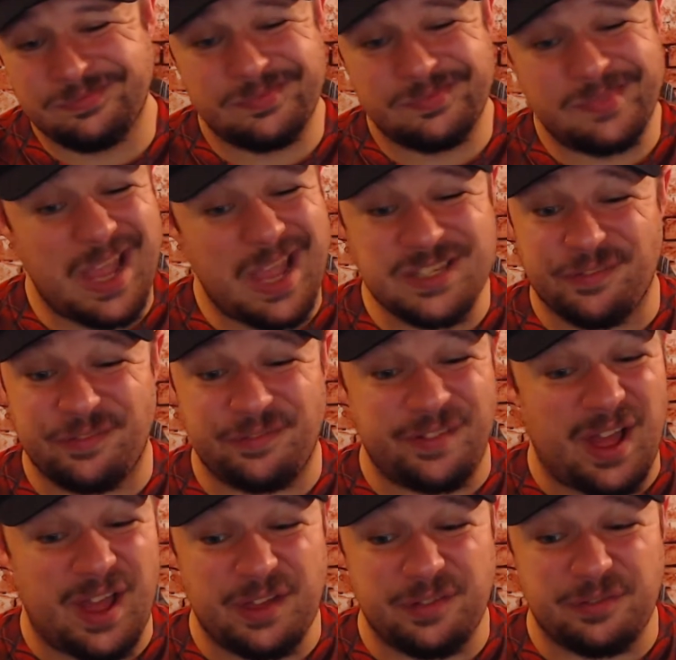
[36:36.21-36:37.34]
It's a
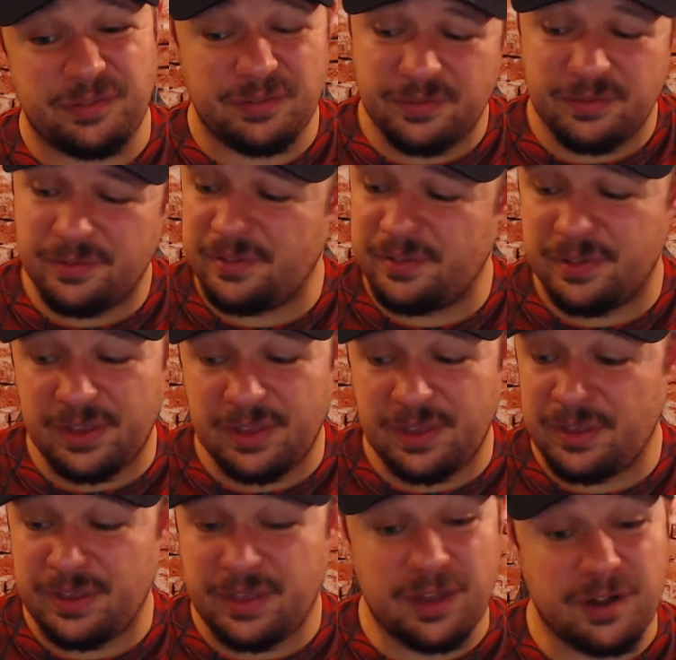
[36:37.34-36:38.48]
five.
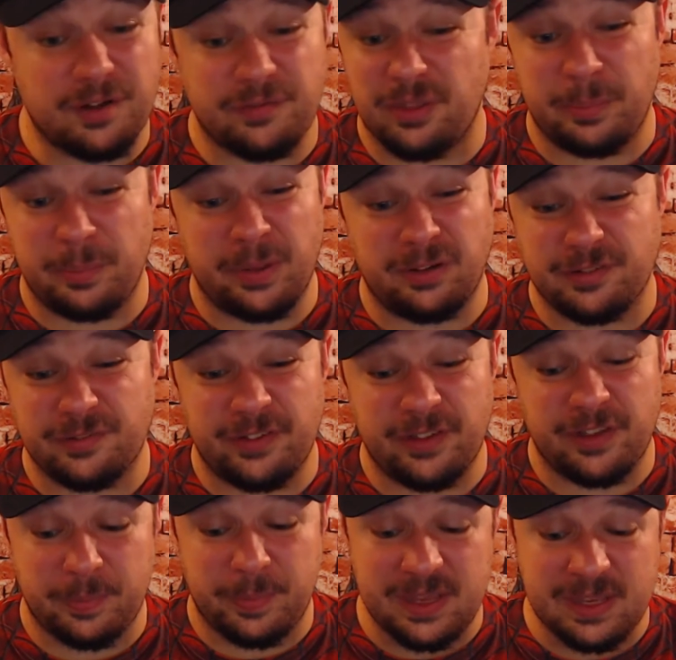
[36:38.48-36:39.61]
Get her for the build
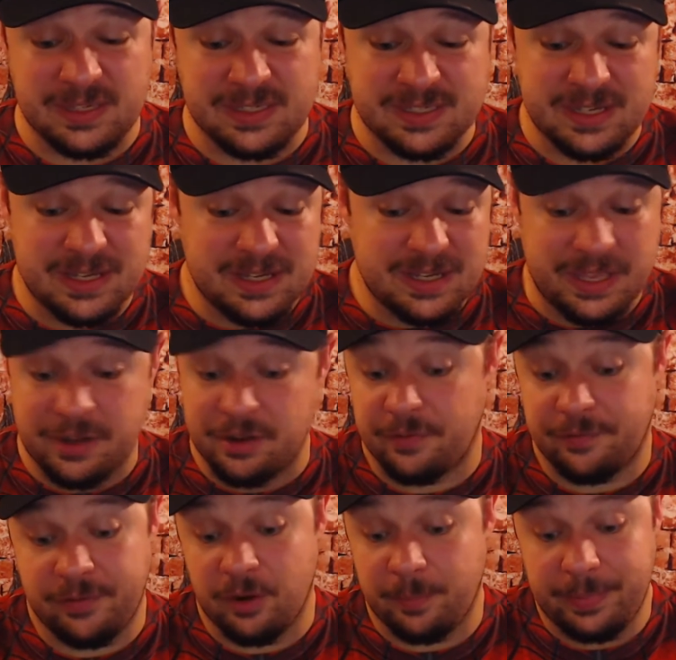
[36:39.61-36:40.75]
figure piece. Get her if
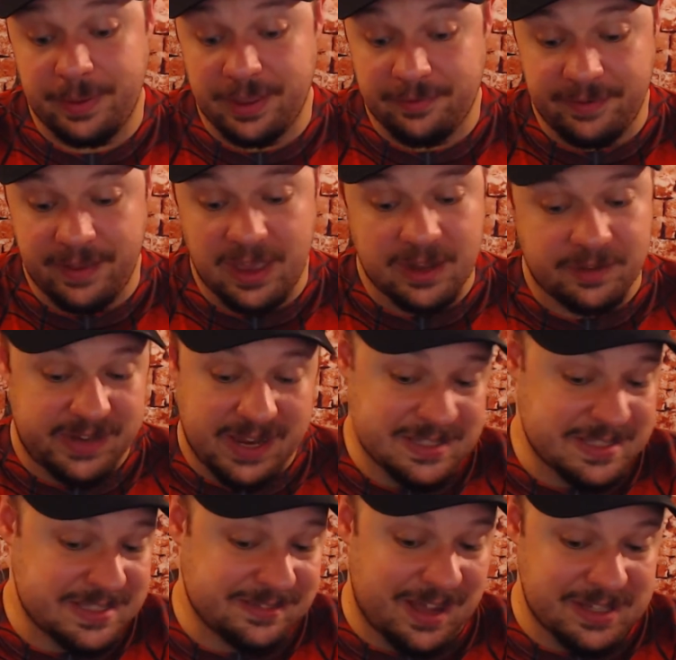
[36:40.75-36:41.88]
you're a big fan of Dan
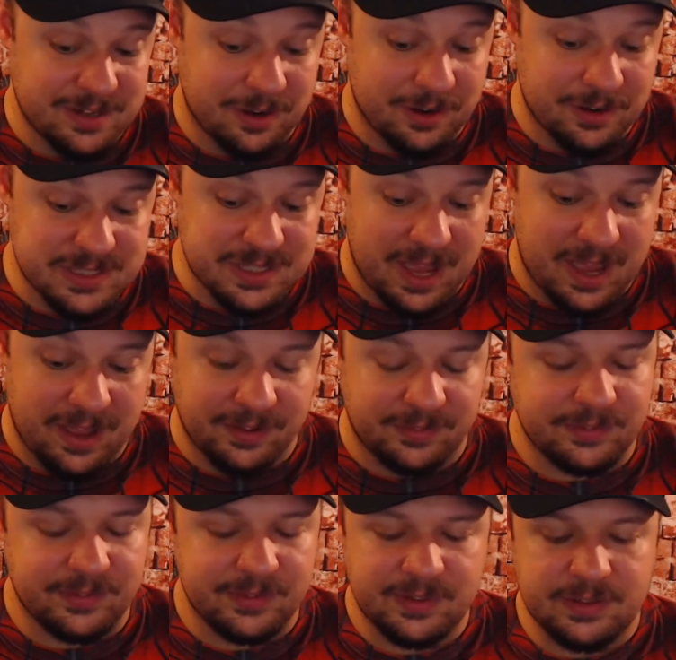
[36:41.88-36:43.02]
Slott's art style.
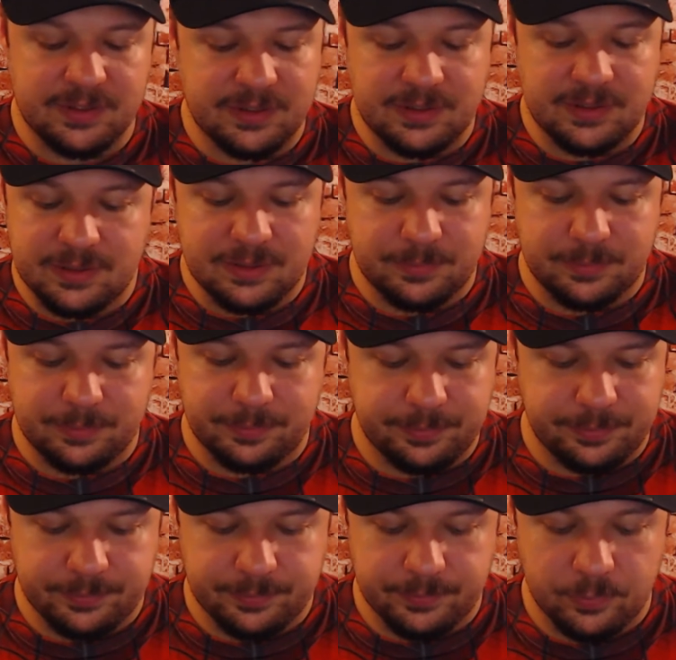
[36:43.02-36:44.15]

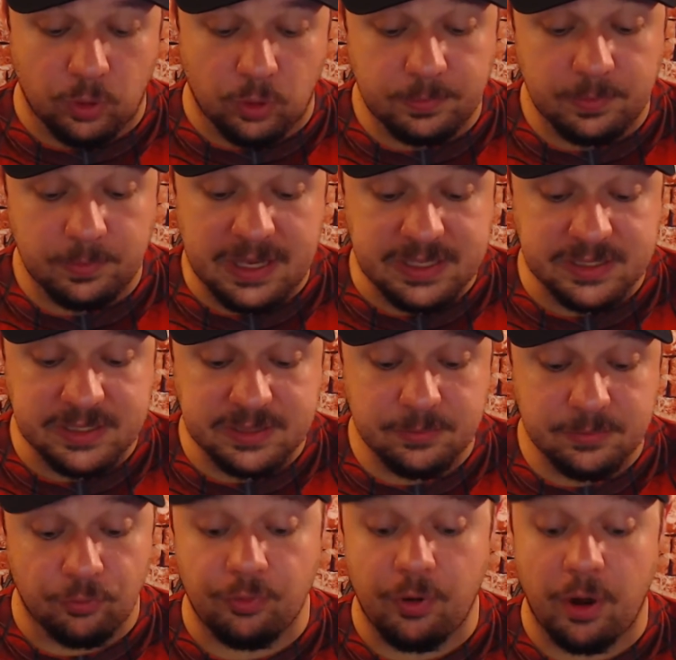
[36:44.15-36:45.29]
Or his
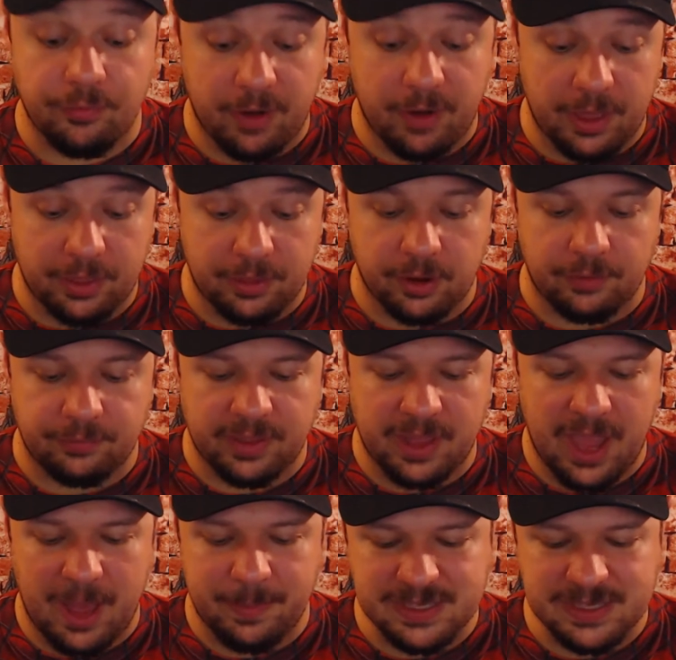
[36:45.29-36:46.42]
run, rather, of the
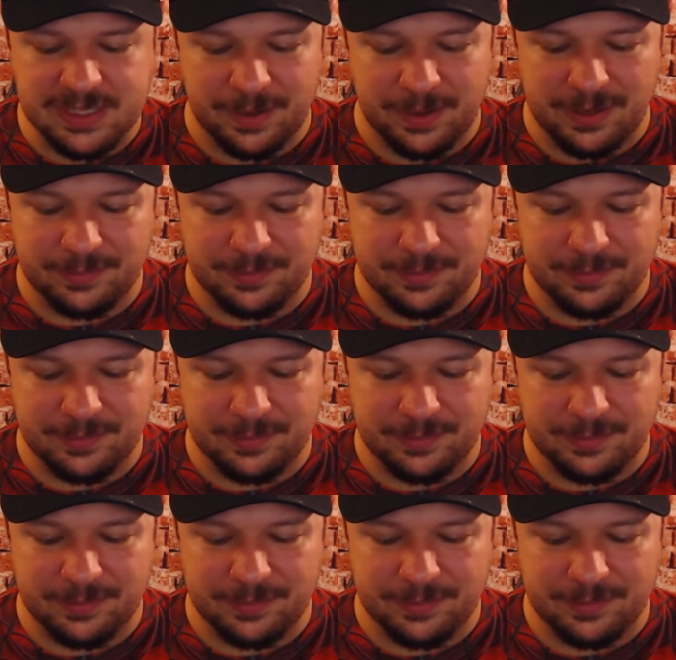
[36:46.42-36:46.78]
comics, but...